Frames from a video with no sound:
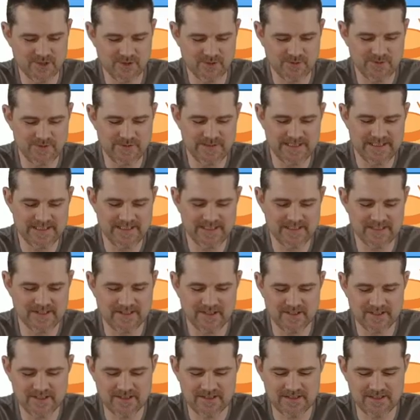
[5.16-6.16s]
we will
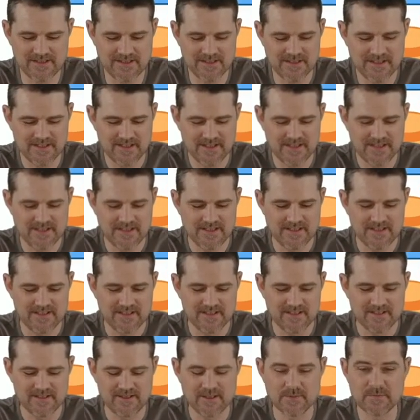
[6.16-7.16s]
discuss
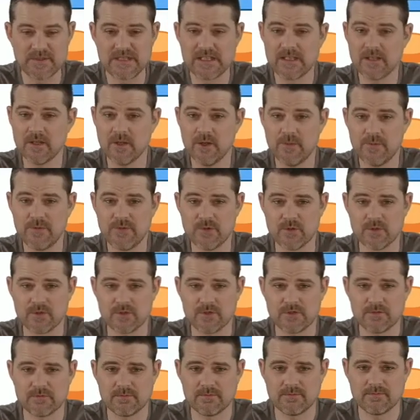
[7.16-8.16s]
something
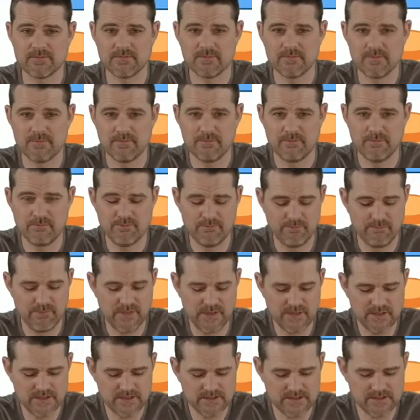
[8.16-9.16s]
obvious,
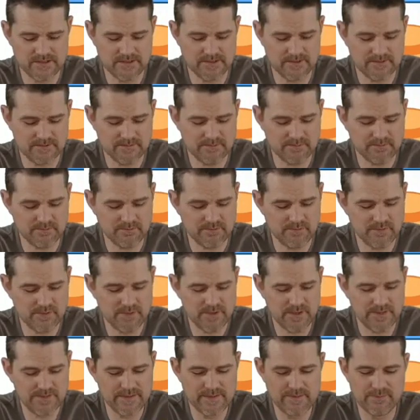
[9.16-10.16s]
but
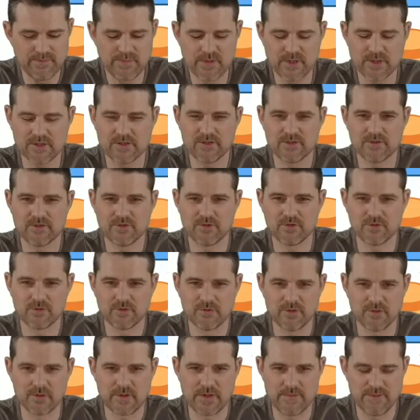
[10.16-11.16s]
probably important to
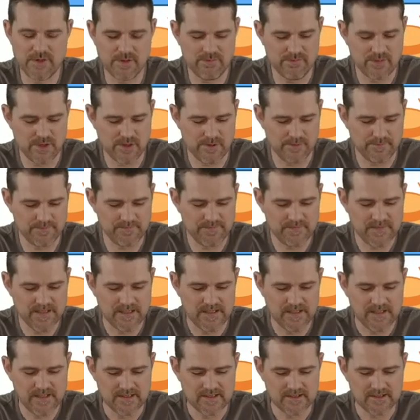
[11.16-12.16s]
remember.
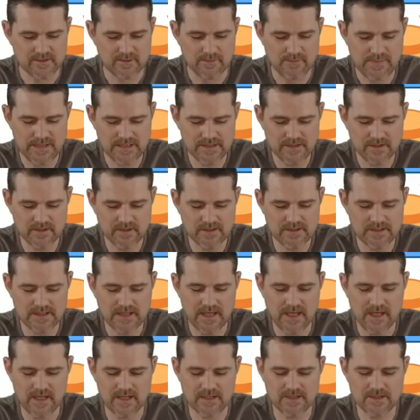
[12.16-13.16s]
So methods
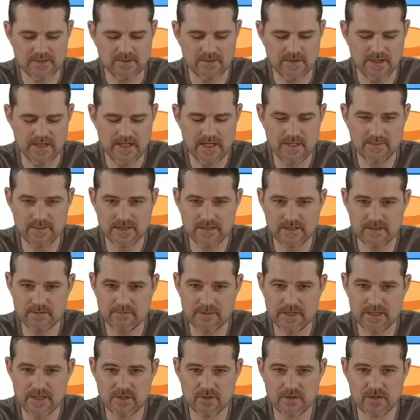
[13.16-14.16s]
are the
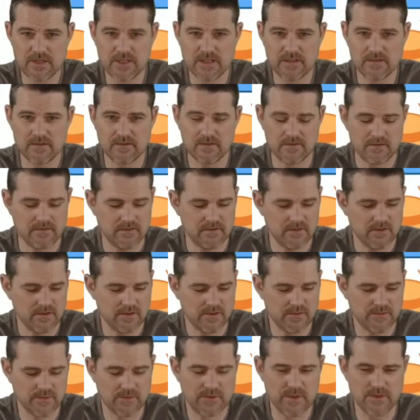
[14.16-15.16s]
elementary unit
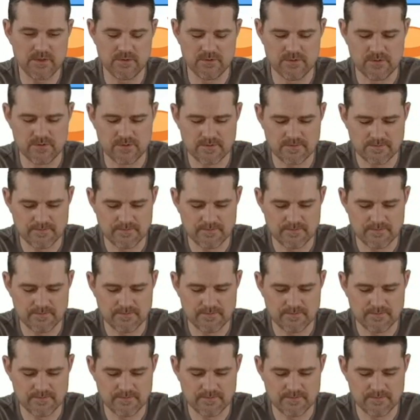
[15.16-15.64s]
of reuse.